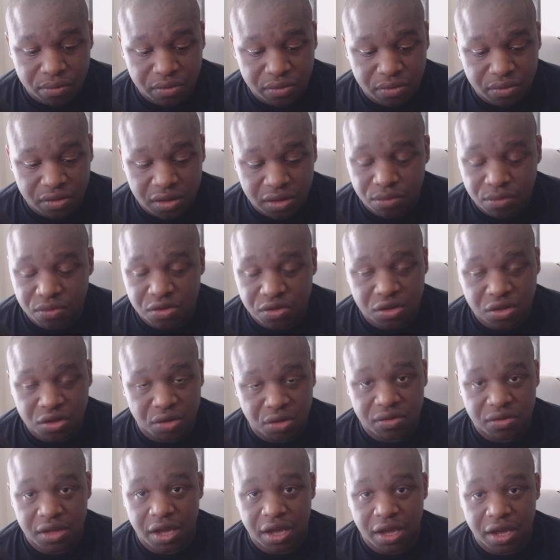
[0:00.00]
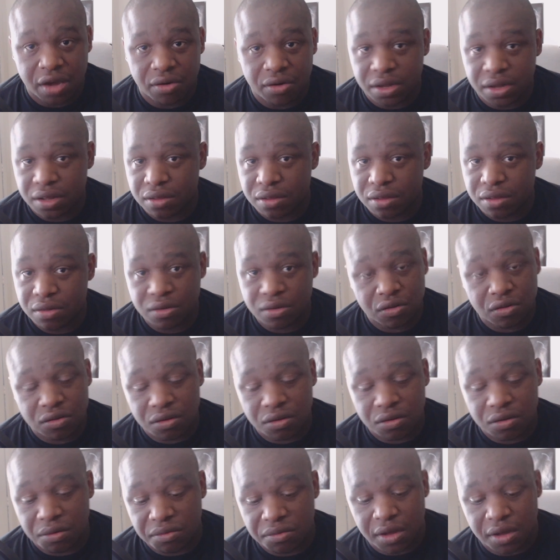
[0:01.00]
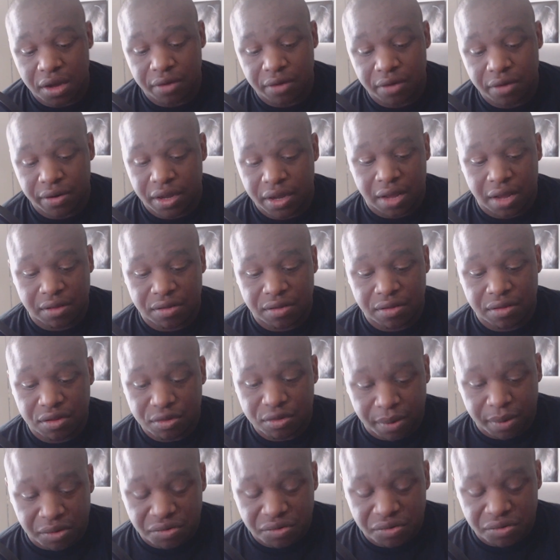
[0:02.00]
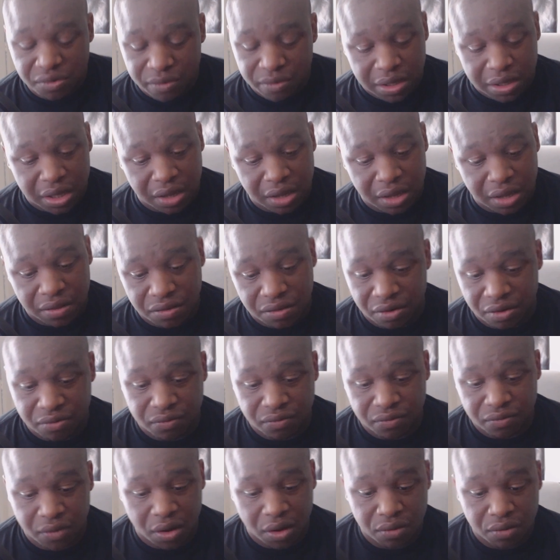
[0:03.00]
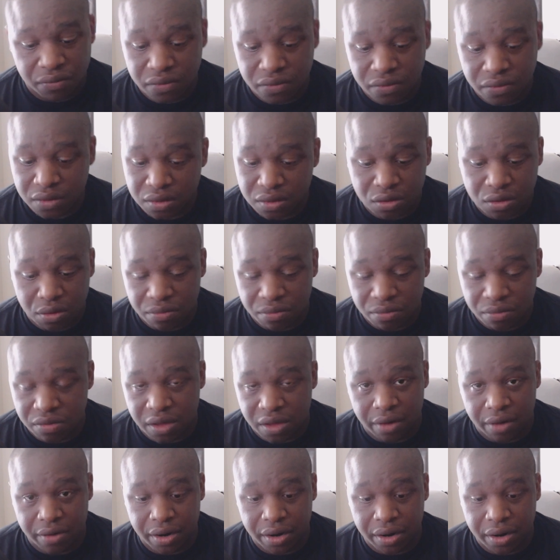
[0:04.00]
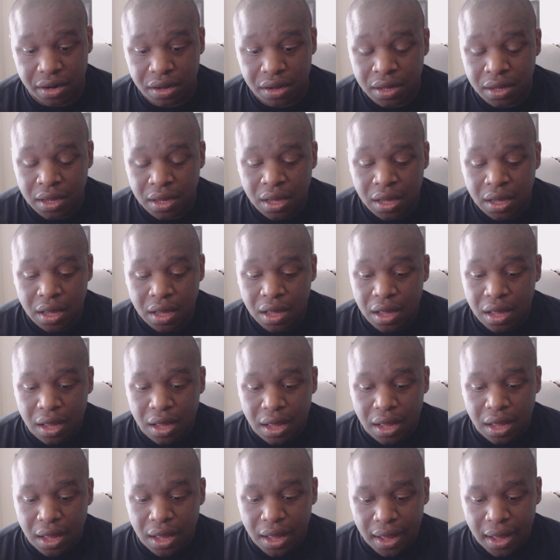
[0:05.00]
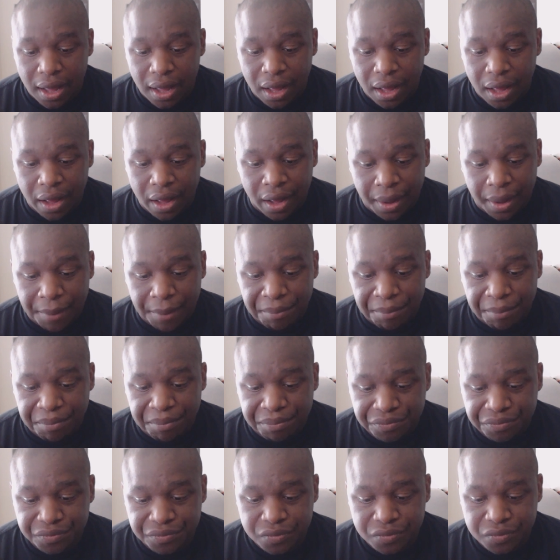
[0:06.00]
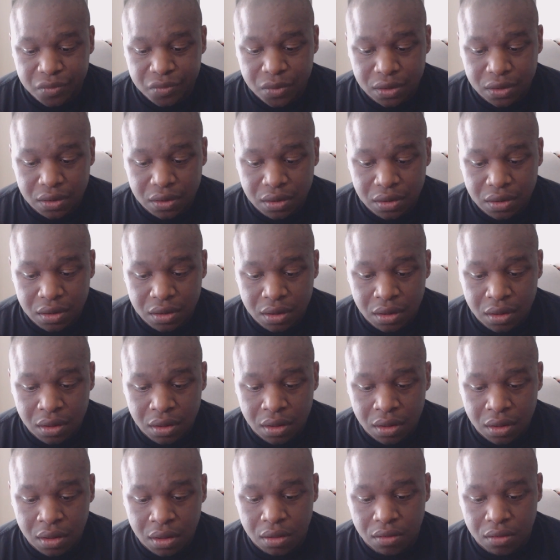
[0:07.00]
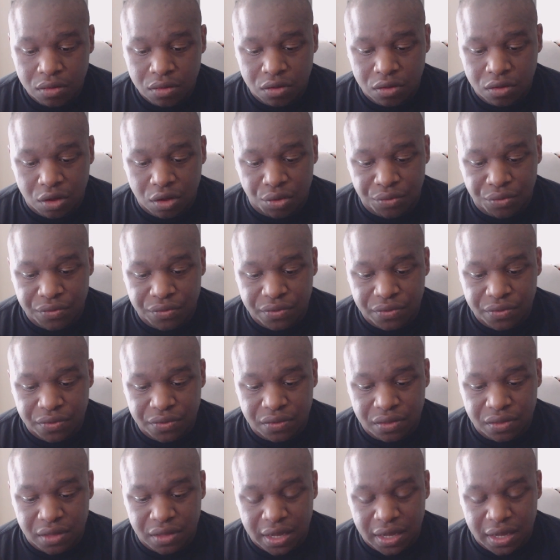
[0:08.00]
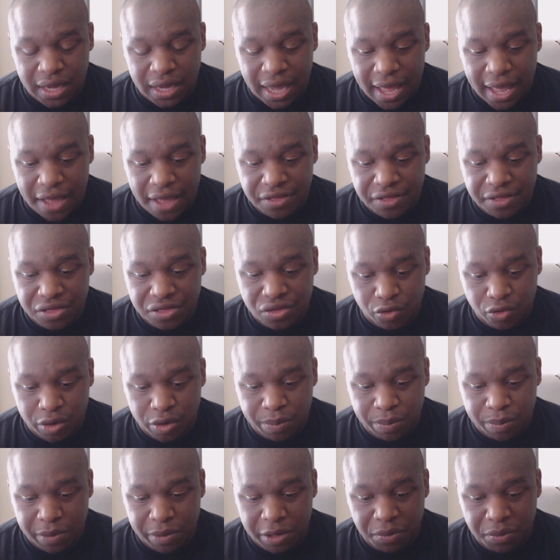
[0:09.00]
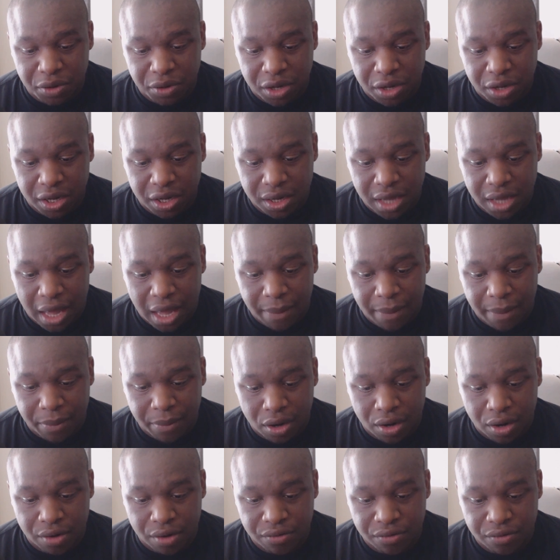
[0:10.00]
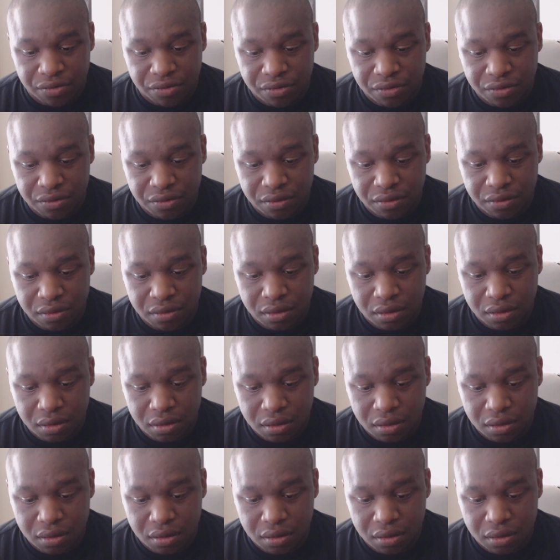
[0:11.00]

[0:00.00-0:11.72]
it was so scary, guys. Especially when guns are involved, it's so scary. Um, so they had three people in cop cars,